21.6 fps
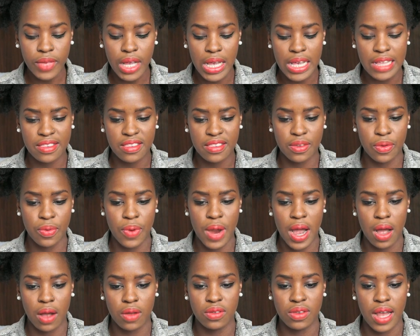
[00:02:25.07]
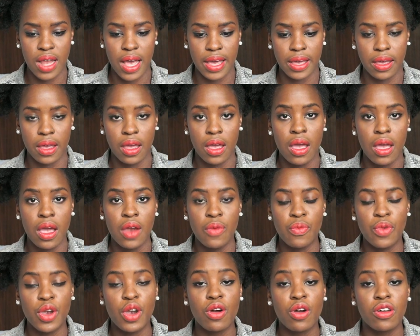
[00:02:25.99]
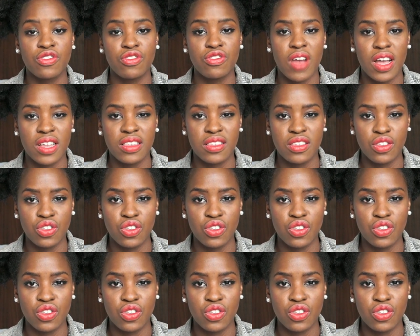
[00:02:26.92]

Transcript: It's around like reconstructing